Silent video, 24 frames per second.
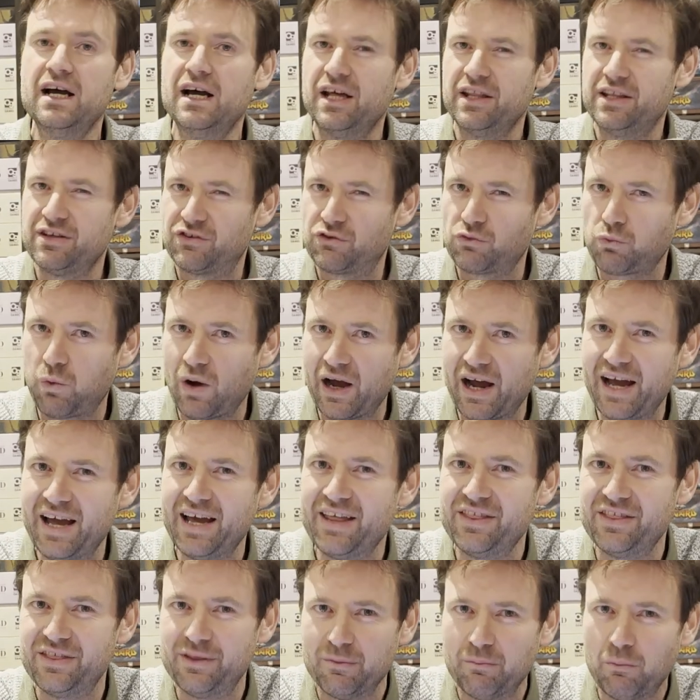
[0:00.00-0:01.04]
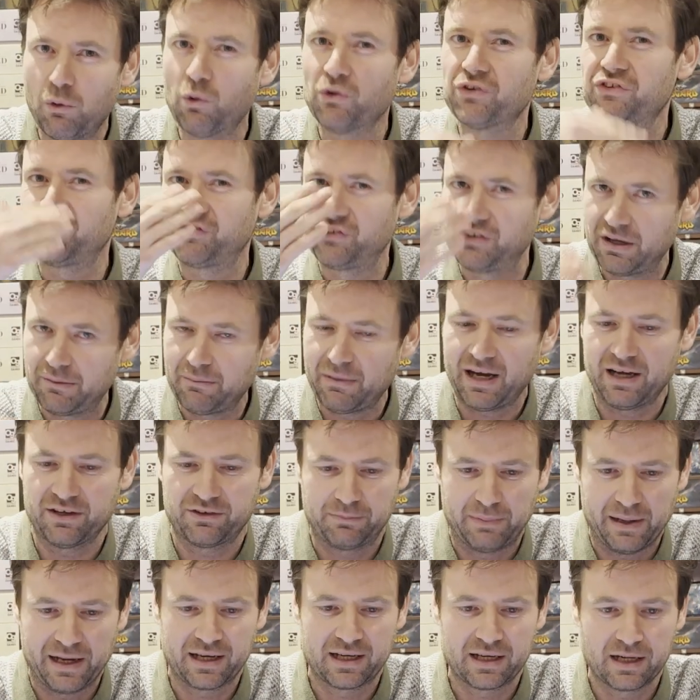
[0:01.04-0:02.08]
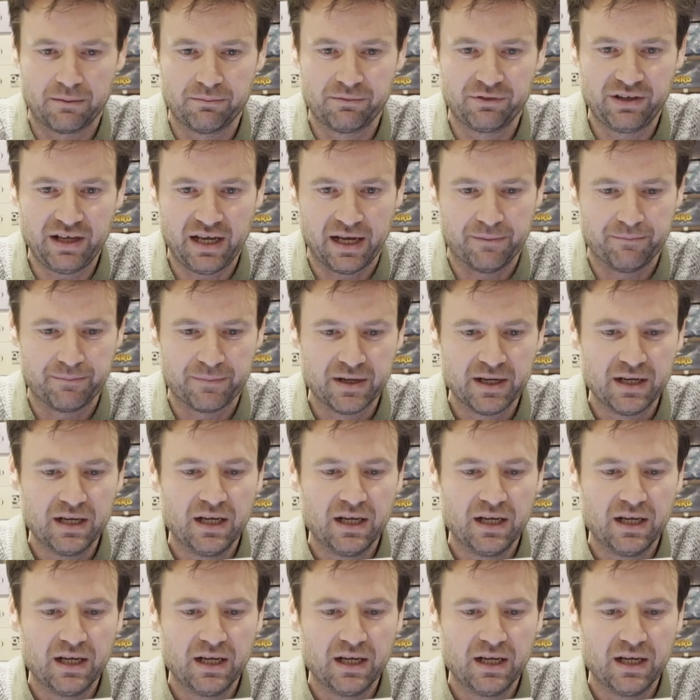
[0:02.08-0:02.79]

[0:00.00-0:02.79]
This is where the more sim aspect comes in.